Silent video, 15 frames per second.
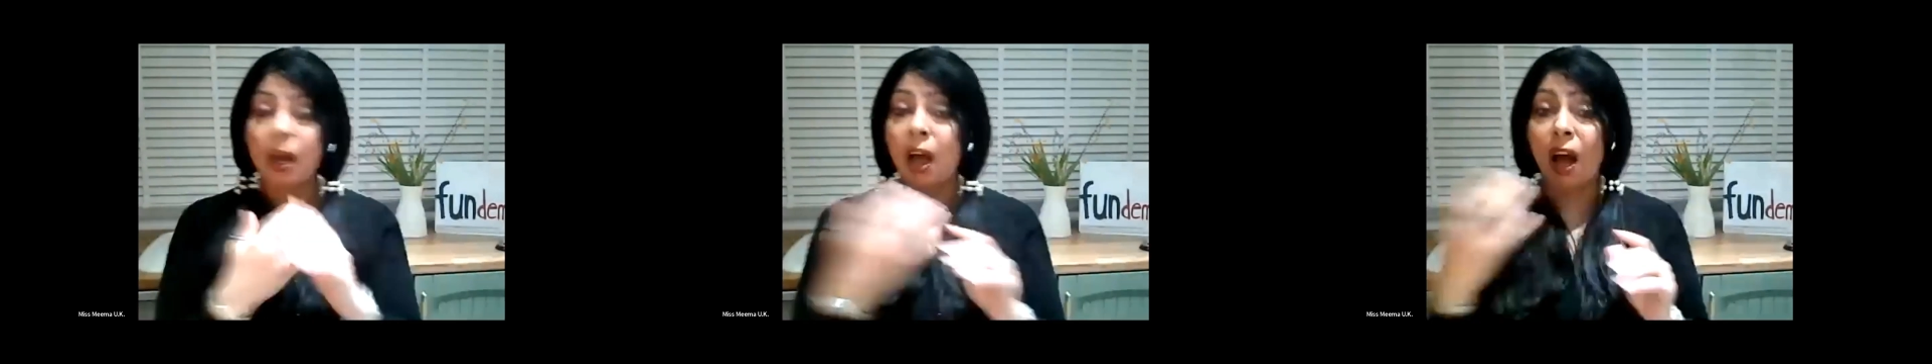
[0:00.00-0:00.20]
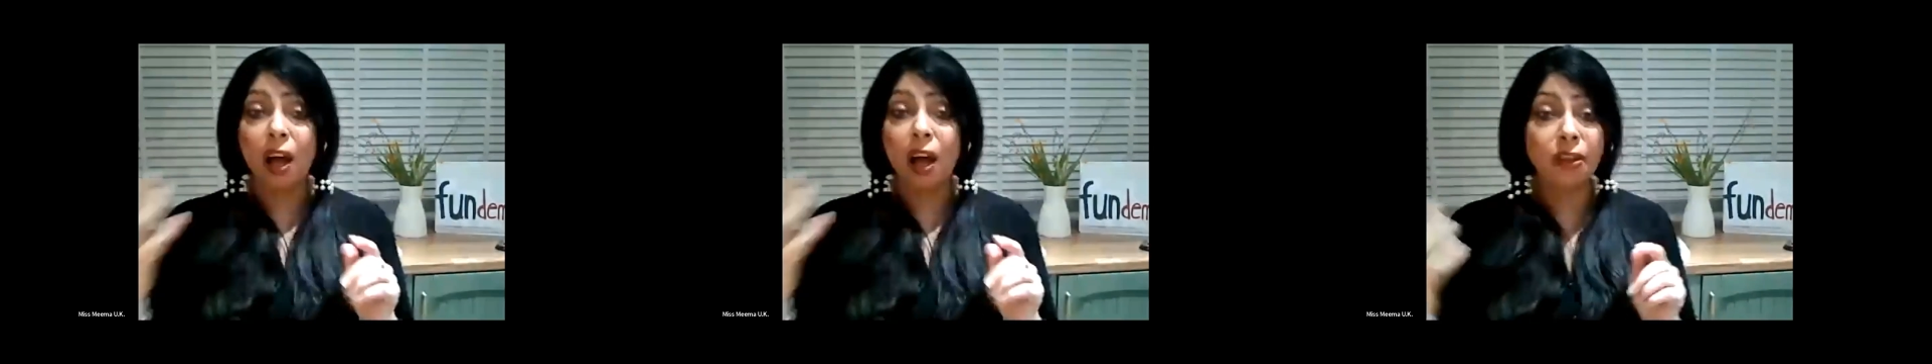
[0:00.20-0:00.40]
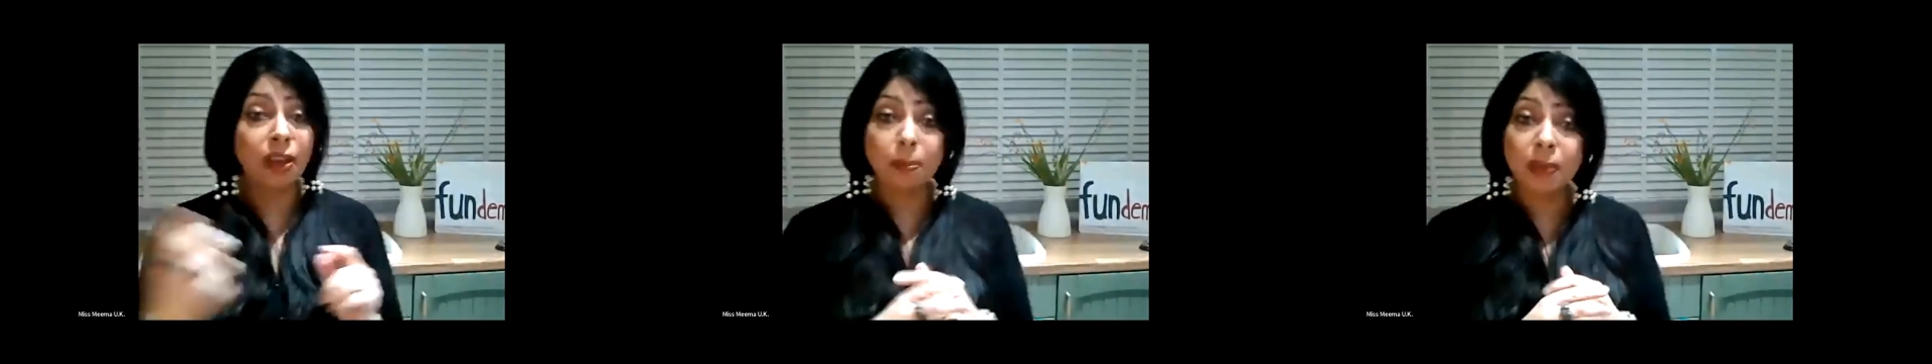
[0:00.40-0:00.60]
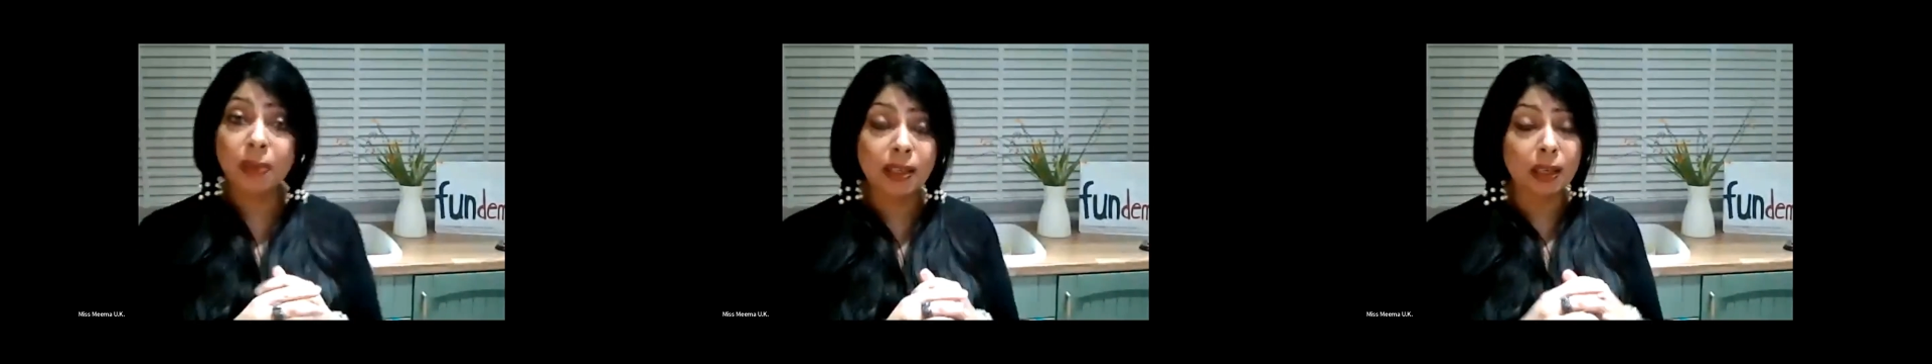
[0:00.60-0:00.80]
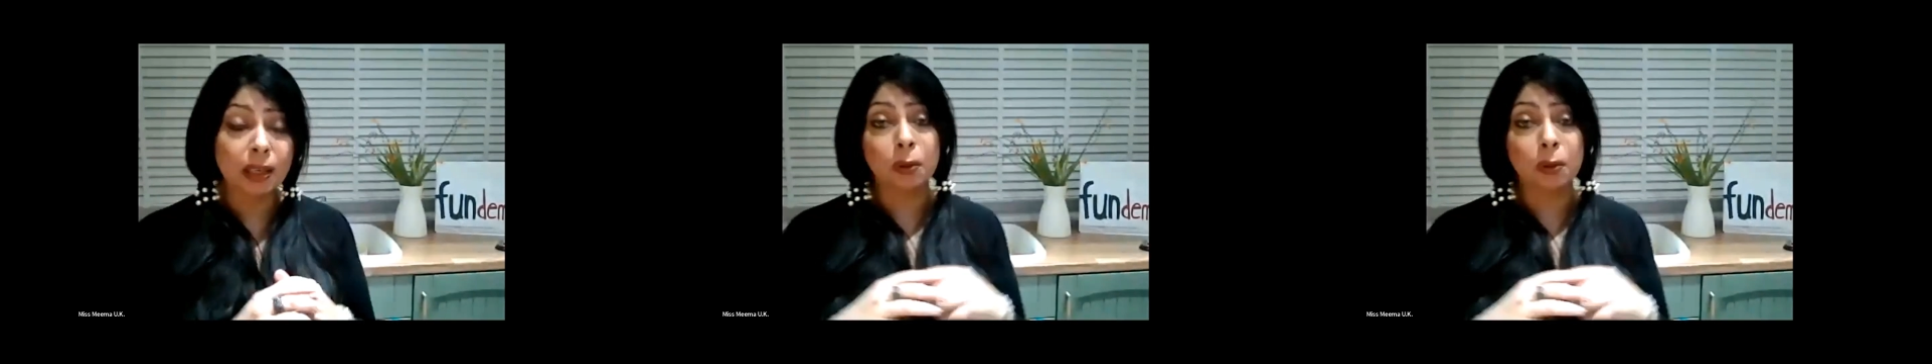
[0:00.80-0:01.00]
and that
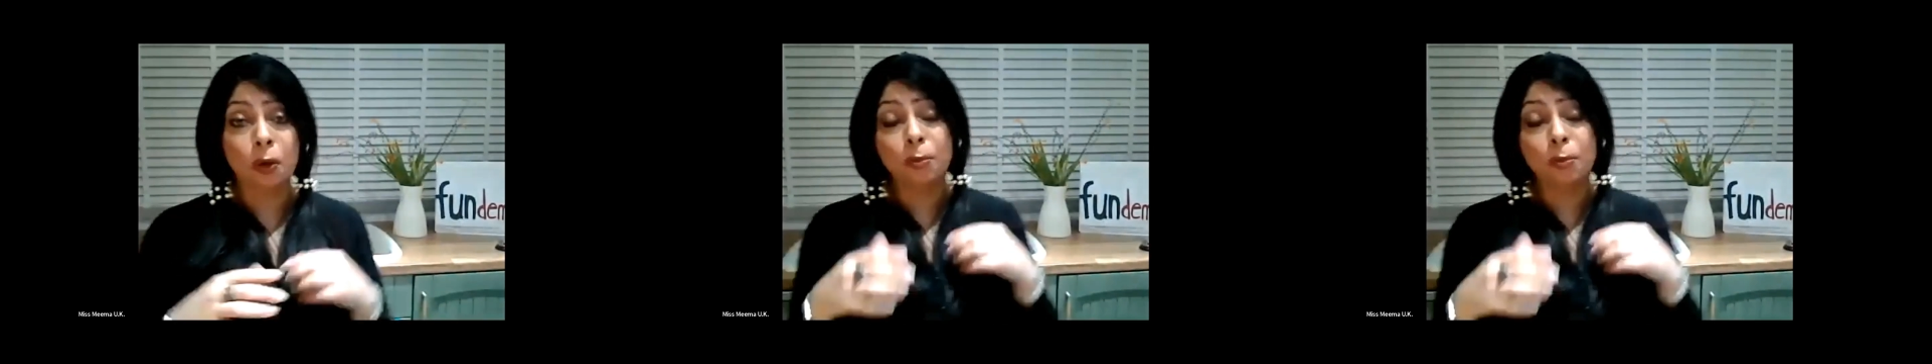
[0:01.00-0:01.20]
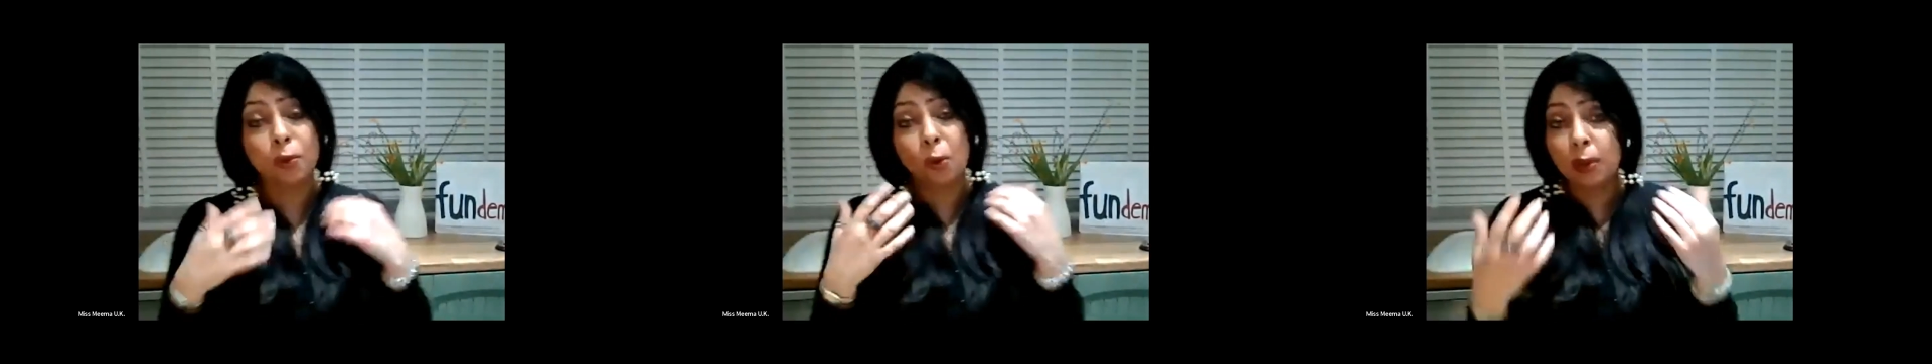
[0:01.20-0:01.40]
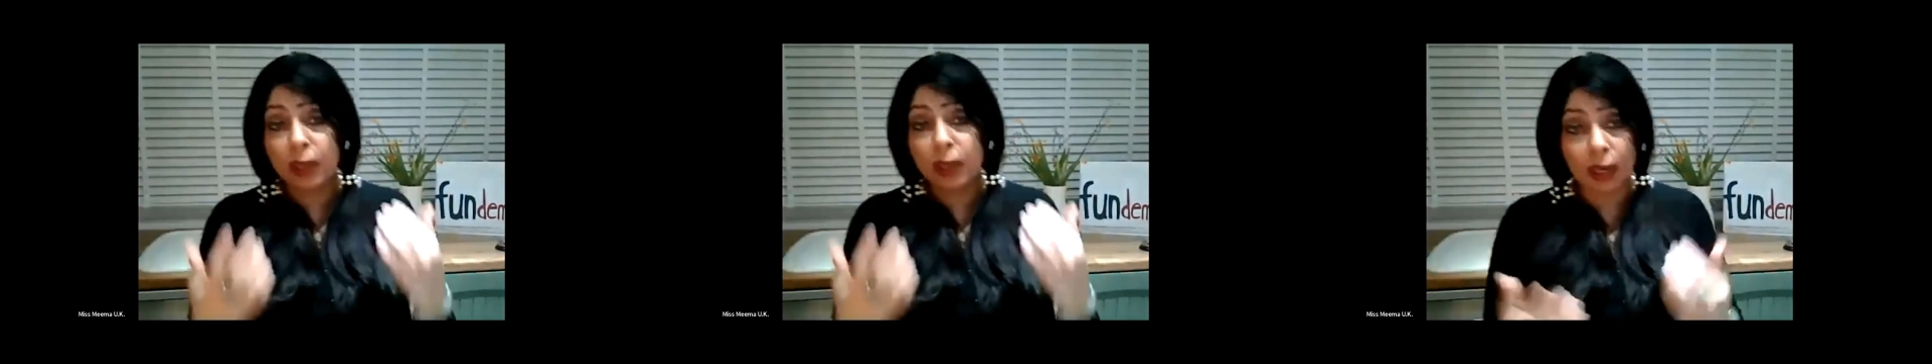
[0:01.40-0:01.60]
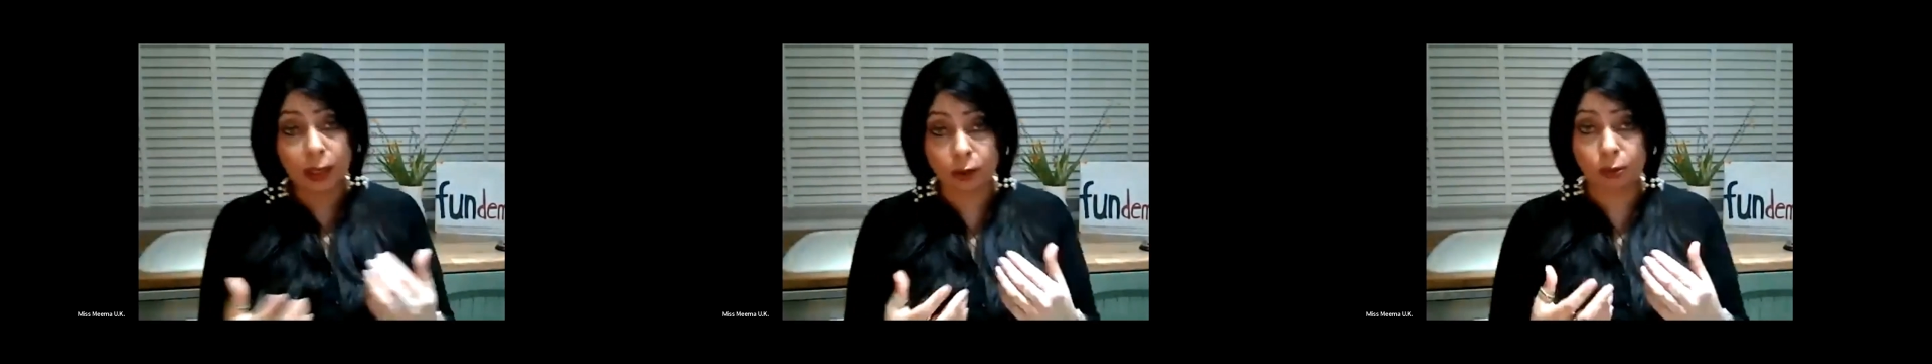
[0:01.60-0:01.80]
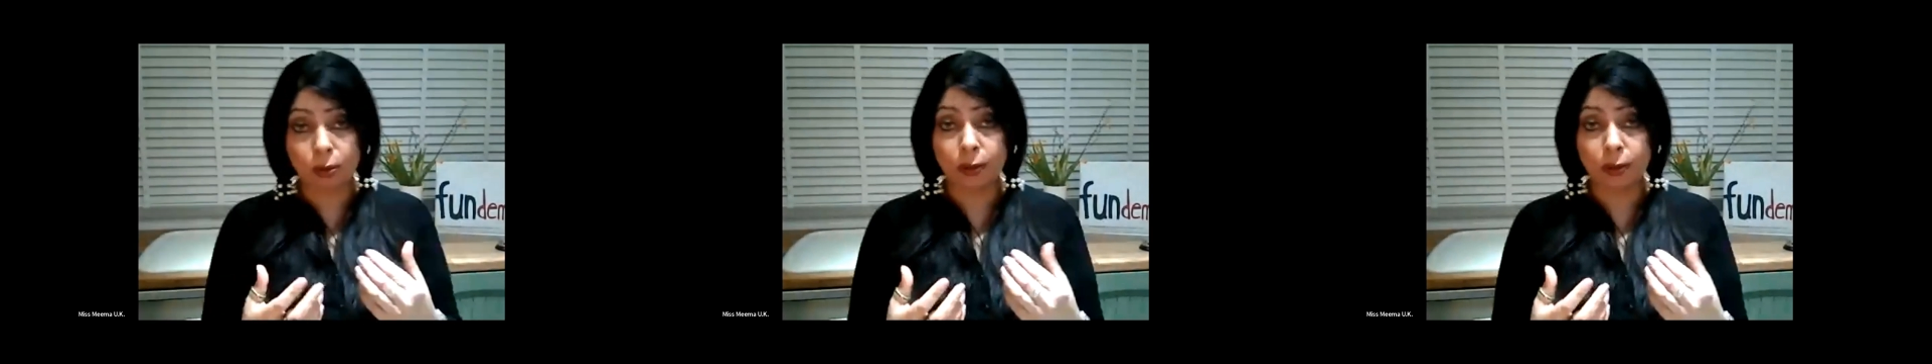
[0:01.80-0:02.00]
means it will come so
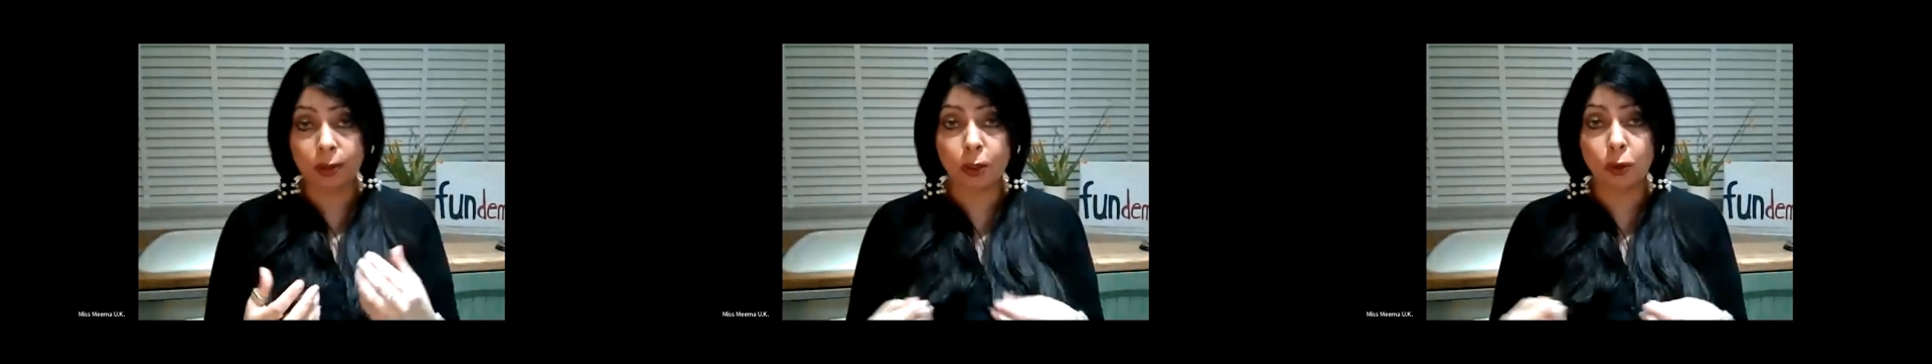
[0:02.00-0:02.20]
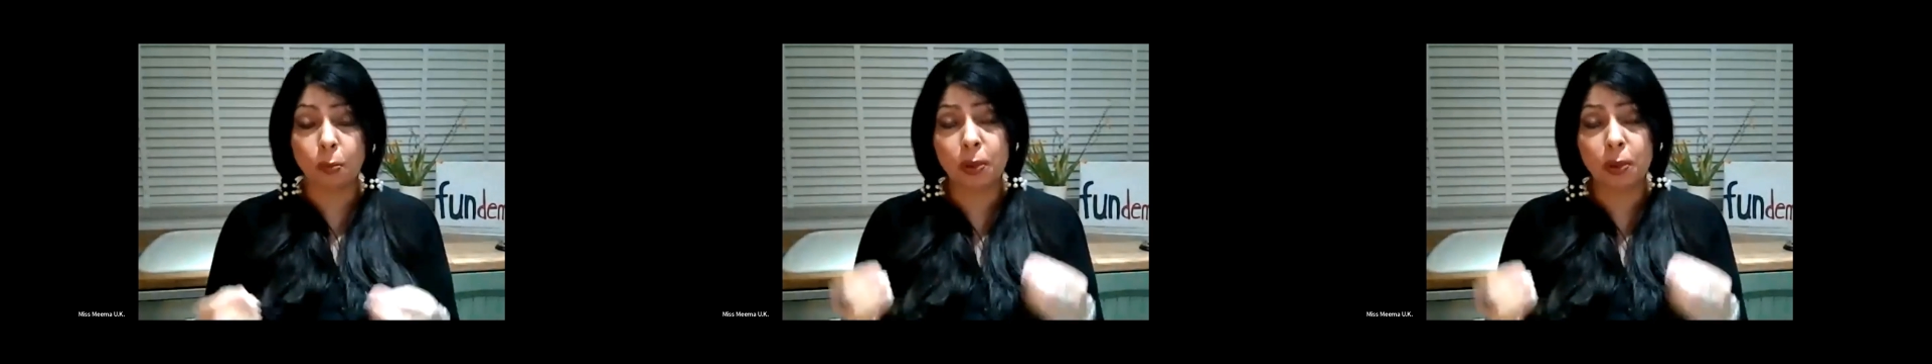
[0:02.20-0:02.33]
natural to you